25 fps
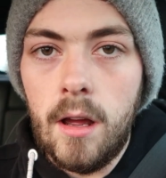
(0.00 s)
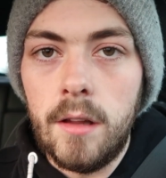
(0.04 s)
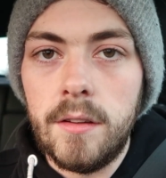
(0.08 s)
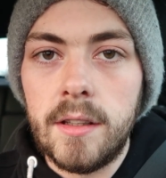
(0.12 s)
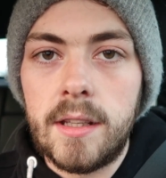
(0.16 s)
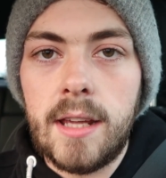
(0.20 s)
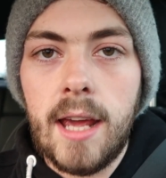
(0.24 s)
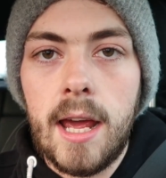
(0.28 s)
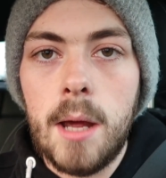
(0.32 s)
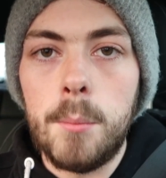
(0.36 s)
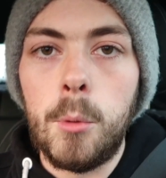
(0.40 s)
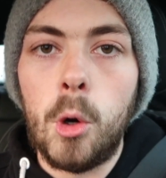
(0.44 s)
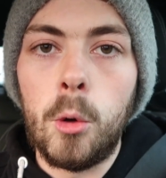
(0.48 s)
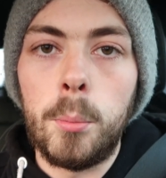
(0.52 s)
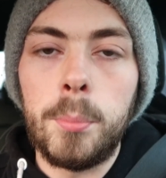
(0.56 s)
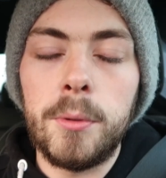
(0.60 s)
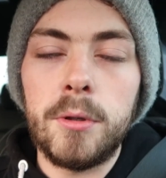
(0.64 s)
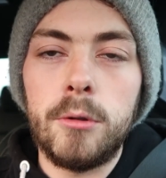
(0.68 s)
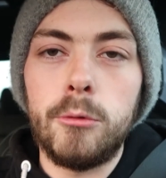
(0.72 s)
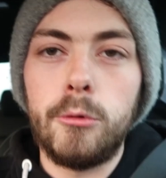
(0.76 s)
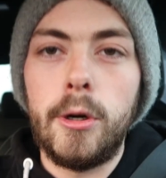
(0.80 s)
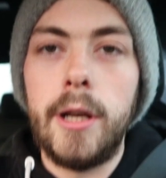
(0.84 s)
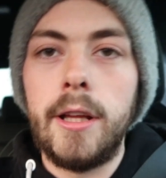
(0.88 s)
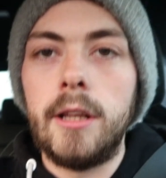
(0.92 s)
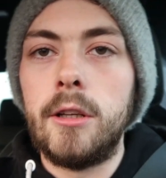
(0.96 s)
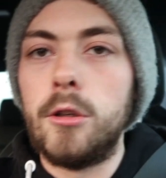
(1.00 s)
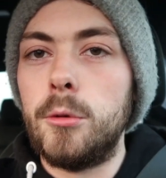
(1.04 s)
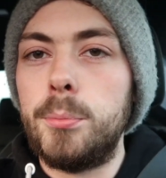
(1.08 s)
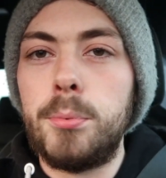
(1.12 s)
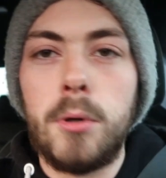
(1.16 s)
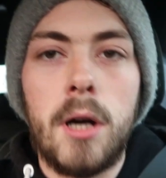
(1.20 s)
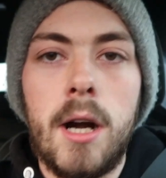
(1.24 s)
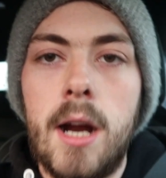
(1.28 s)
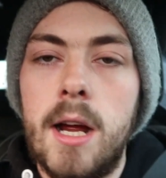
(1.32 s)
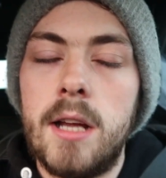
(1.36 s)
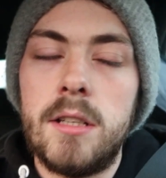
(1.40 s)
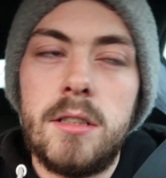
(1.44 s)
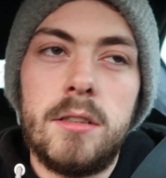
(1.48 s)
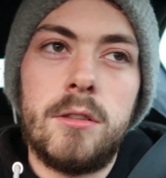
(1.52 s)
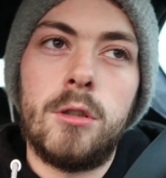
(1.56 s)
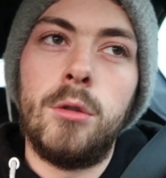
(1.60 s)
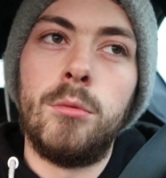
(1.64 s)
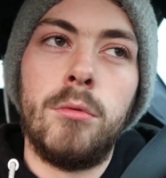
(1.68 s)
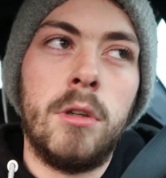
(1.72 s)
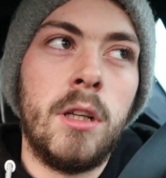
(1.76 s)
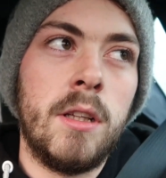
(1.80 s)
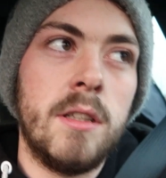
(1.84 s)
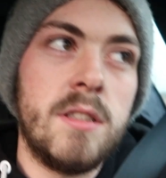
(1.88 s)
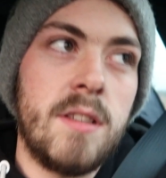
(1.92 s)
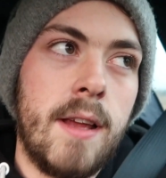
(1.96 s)
they came up, really good price,
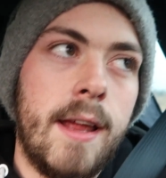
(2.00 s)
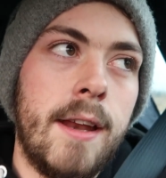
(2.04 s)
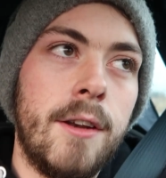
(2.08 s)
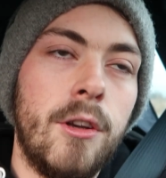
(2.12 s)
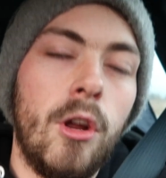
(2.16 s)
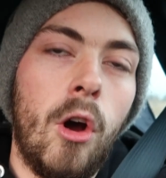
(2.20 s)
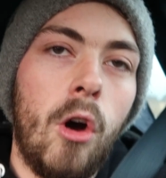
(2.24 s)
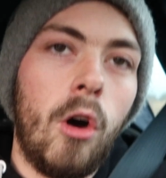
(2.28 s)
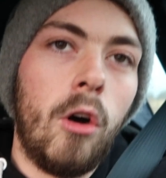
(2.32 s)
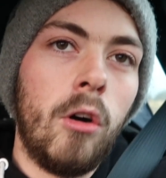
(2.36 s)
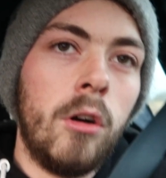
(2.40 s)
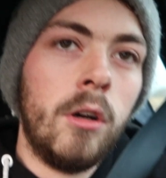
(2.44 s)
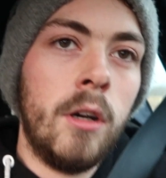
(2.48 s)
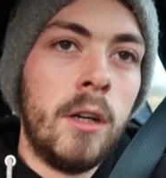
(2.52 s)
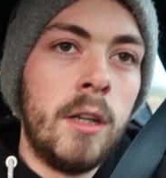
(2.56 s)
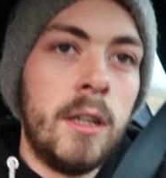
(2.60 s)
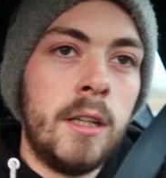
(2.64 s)
couldn't really say no.